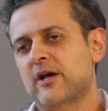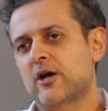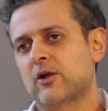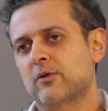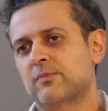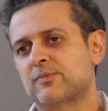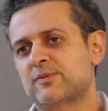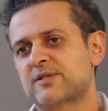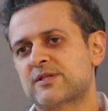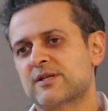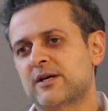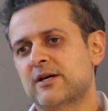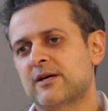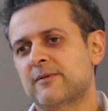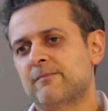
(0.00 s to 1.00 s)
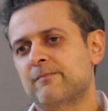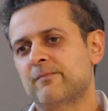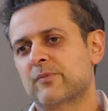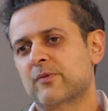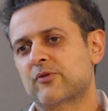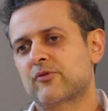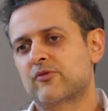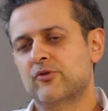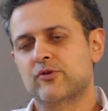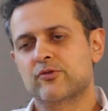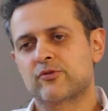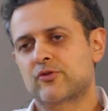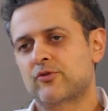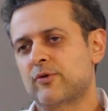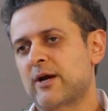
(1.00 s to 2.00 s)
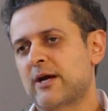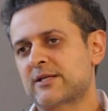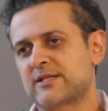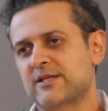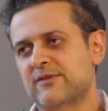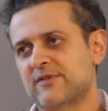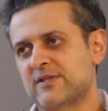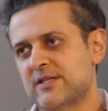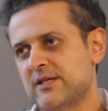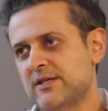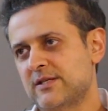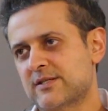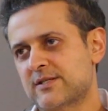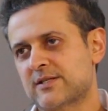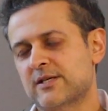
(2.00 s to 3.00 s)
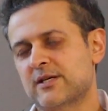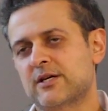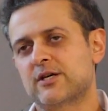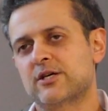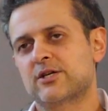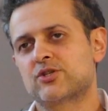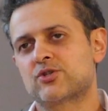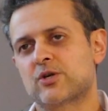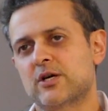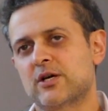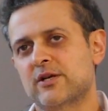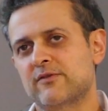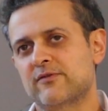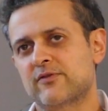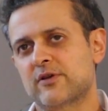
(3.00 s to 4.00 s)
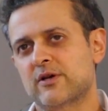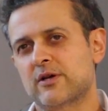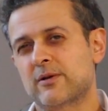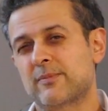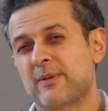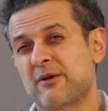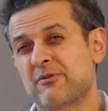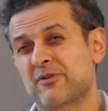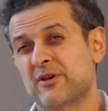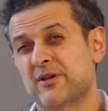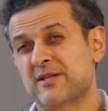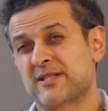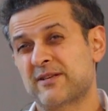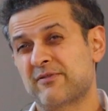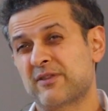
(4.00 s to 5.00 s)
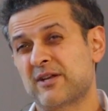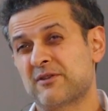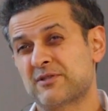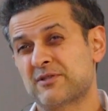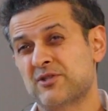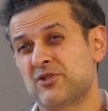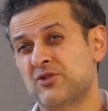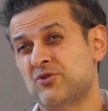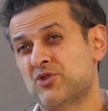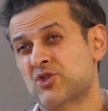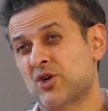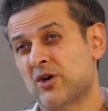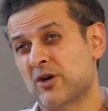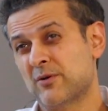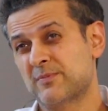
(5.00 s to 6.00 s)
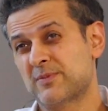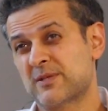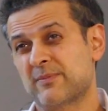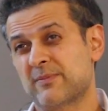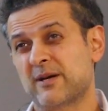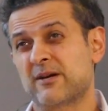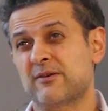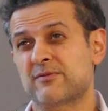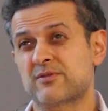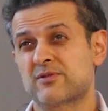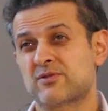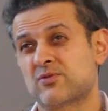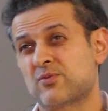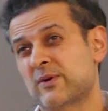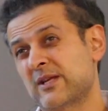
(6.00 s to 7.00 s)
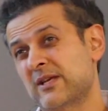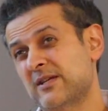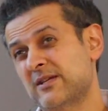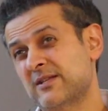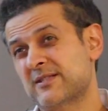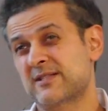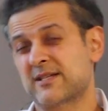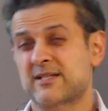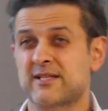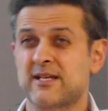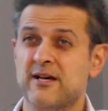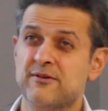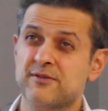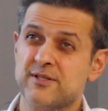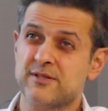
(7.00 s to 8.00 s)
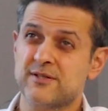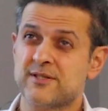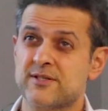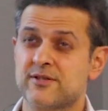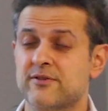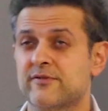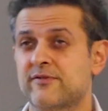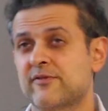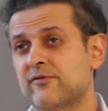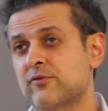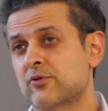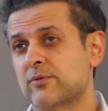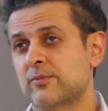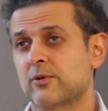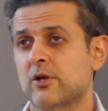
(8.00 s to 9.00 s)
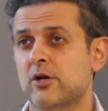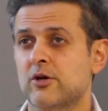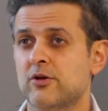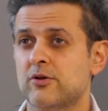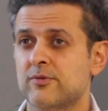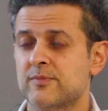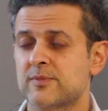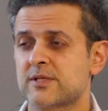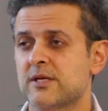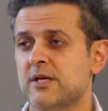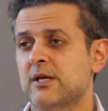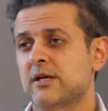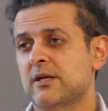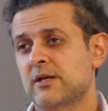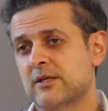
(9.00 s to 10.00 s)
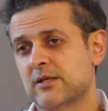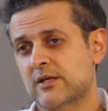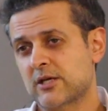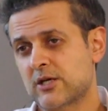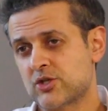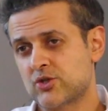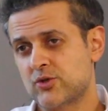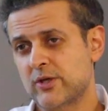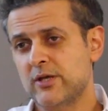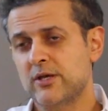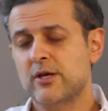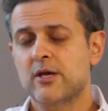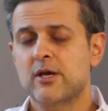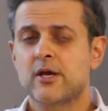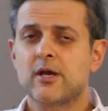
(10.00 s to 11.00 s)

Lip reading: helped through our activities drive about 37,000 new jobs, about 26,000 sort of affordable homes in the country.